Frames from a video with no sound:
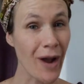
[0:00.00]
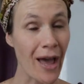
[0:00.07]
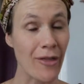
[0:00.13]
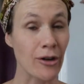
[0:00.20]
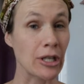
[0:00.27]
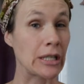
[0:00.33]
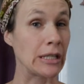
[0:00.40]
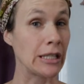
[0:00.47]

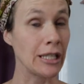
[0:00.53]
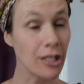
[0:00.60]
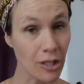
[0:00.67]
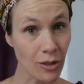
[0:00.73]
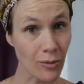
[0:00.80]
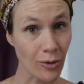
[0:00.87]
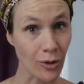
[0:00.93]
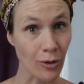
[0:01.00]
rather clean
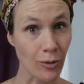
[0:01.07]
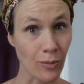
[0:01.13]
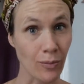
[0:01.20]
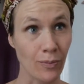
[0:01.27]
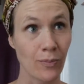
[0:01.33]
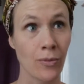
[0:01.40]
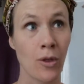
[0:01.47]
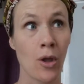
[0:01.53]
your room
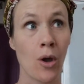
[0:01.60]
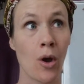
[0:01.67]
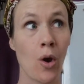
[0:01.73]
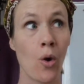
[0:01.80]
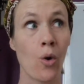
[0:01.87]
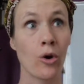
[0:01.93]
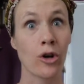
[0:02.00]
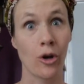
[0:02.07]

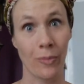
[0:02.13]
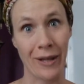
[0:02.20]
or go